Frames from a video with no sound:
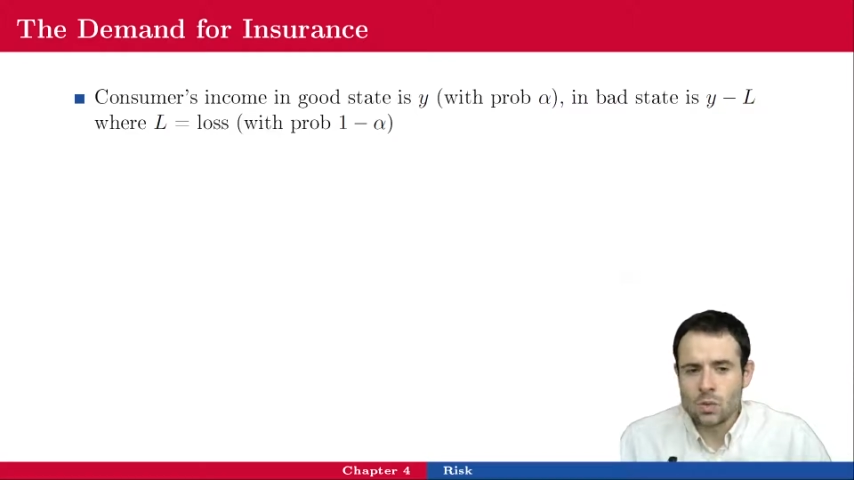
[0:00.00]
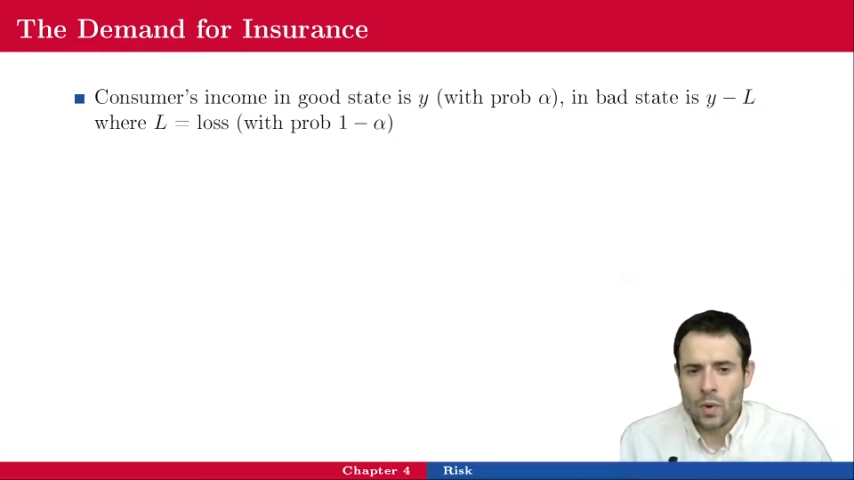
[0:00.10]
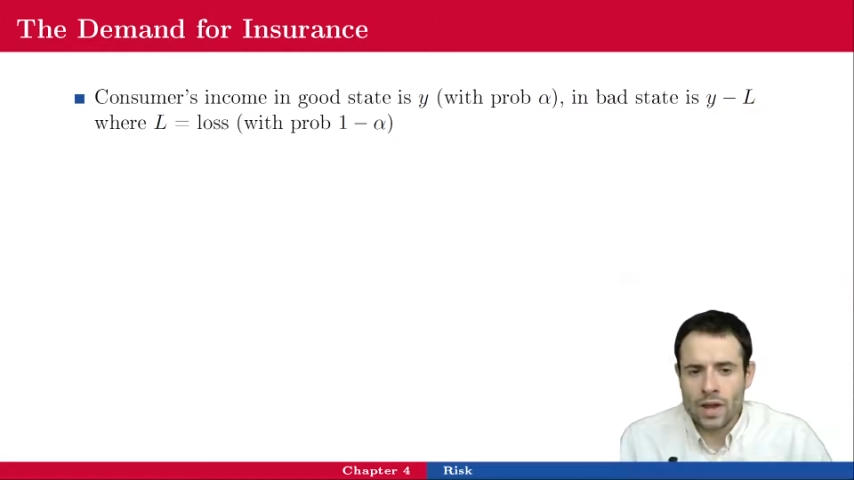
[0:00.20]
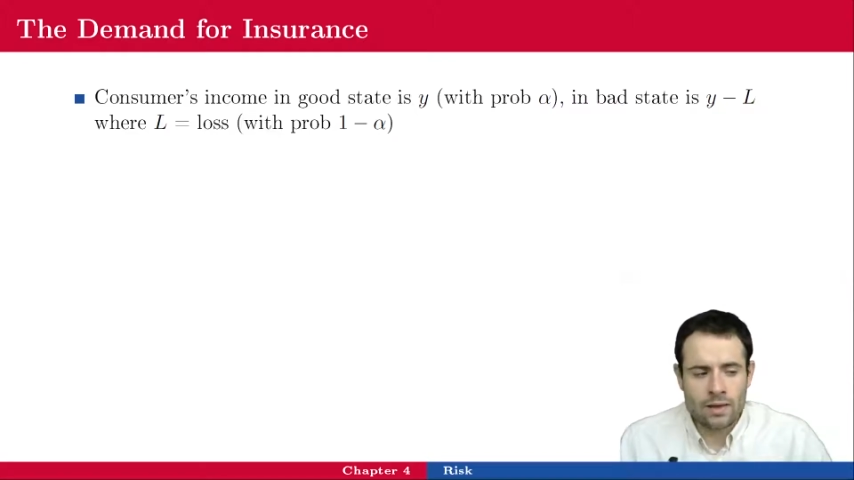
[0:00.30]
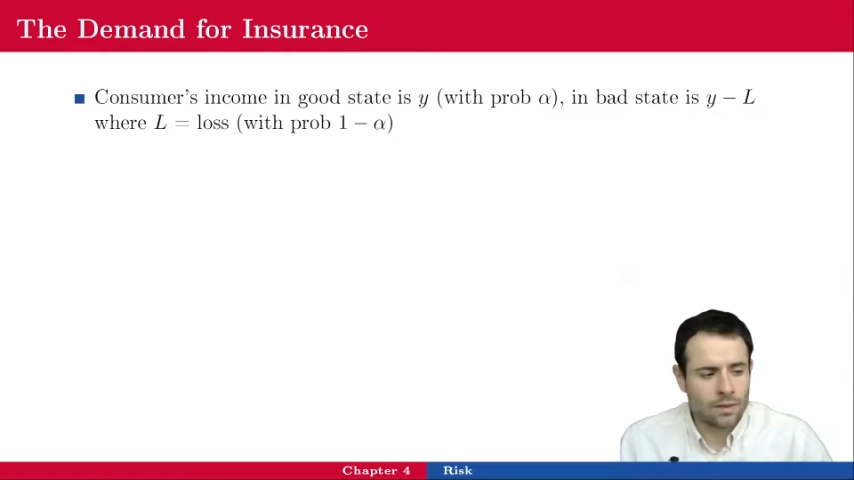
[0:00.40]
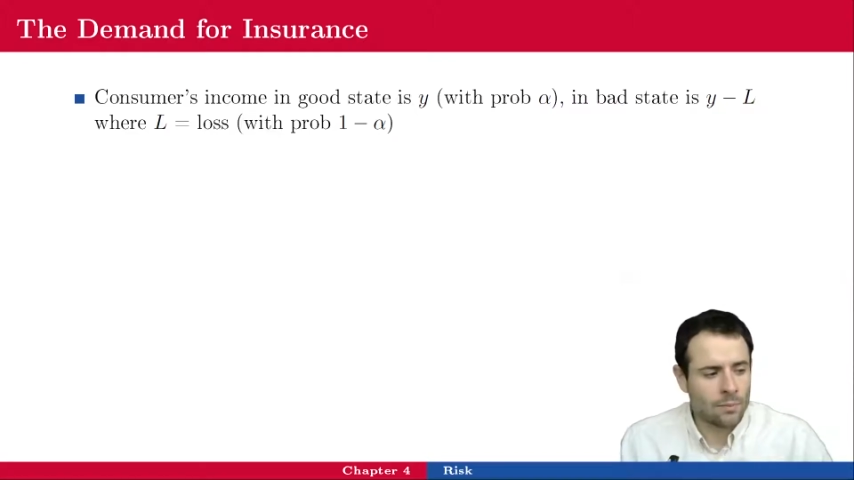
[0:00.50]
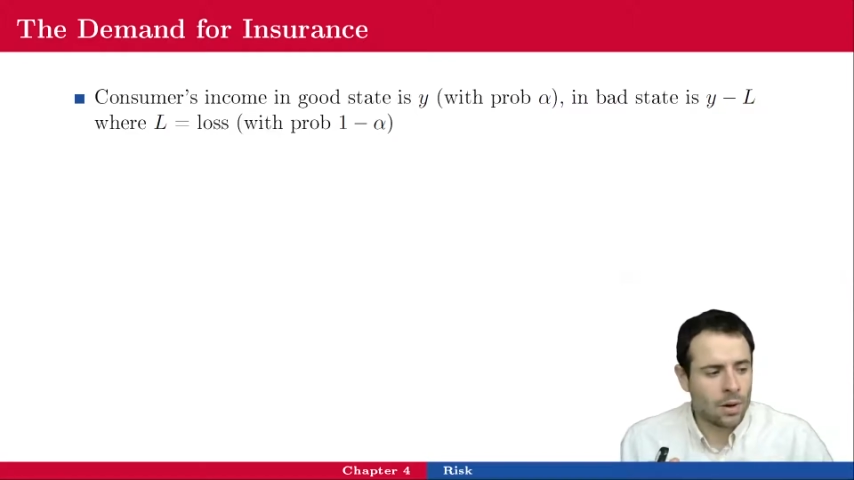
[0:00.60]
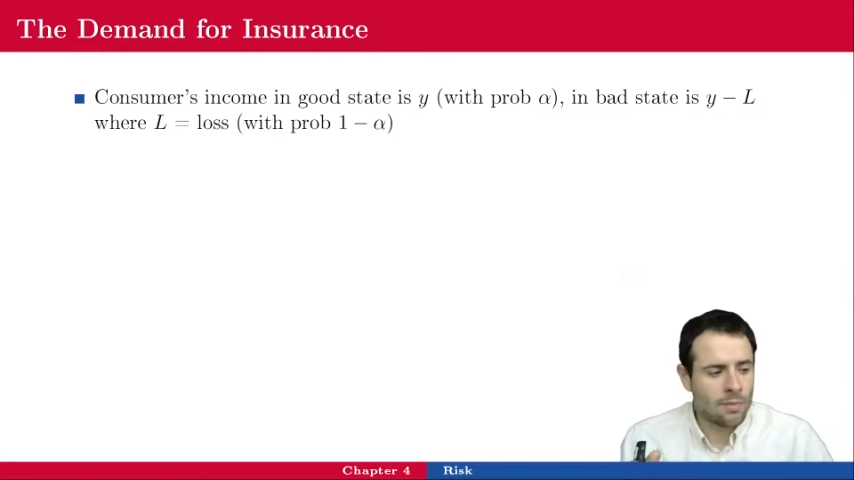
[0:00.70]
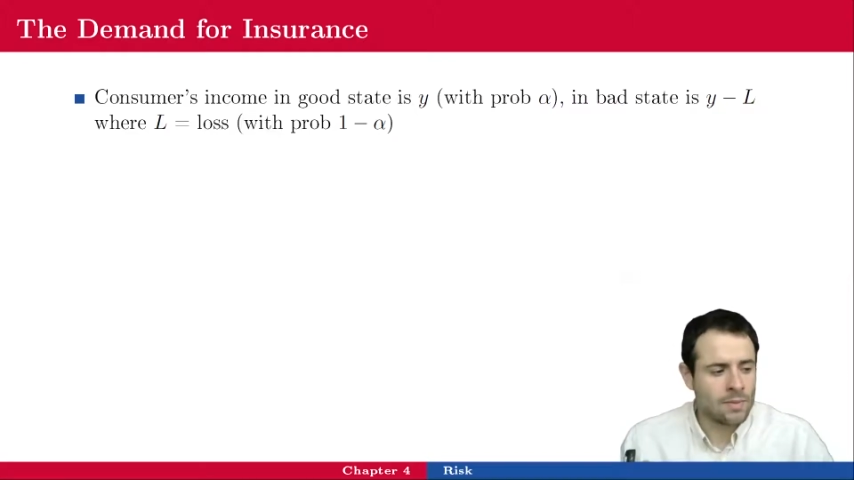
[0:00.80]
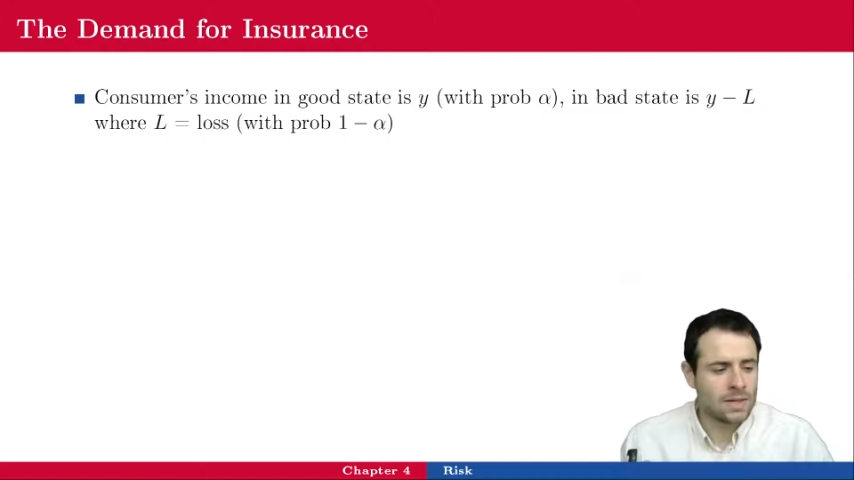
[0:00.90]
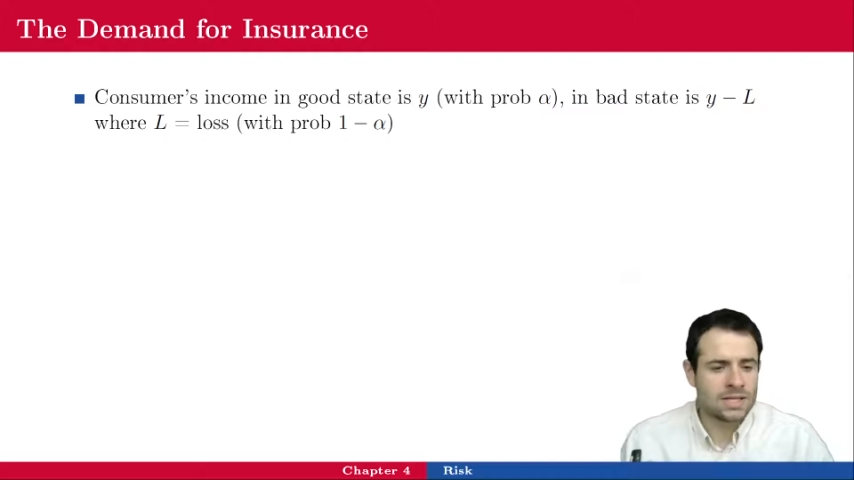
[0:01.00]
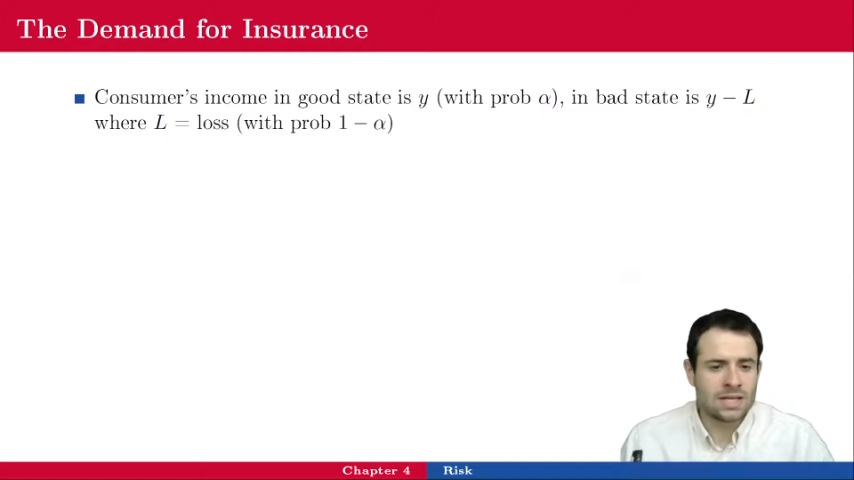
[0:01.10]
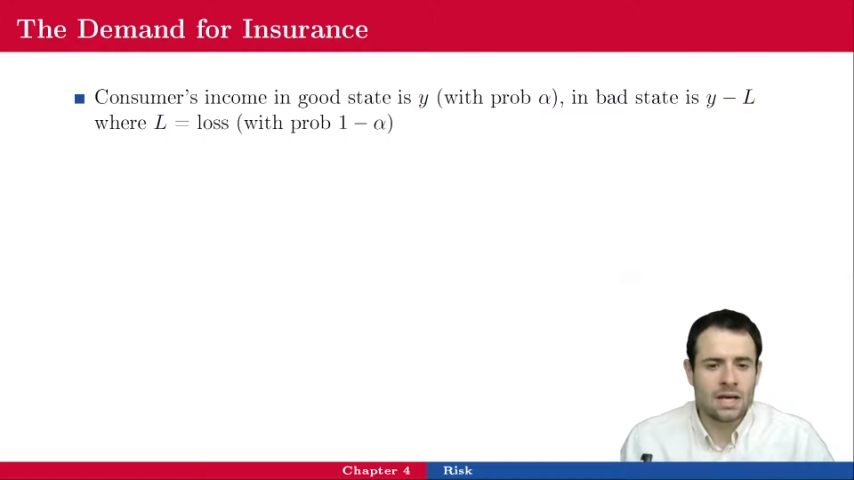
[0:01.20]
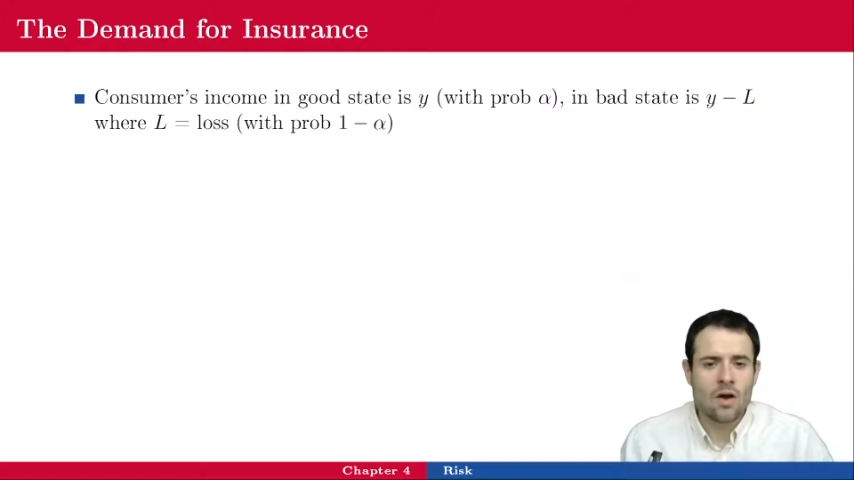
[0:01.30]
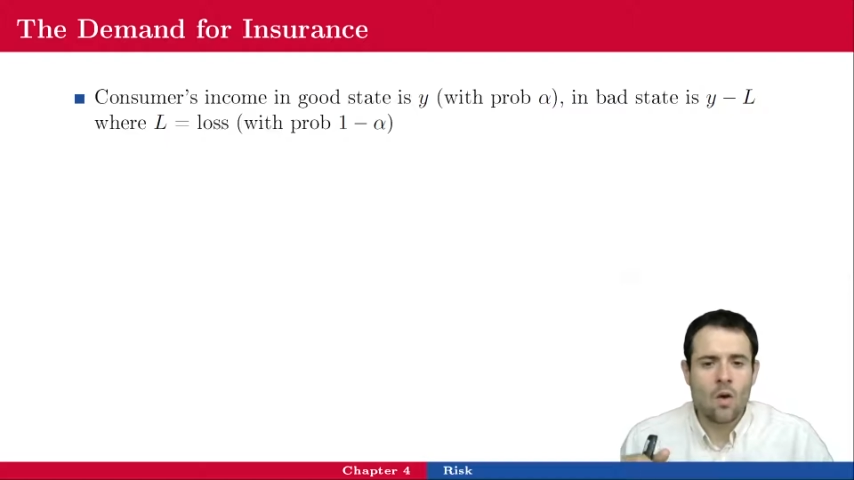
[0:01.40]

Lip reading: with probability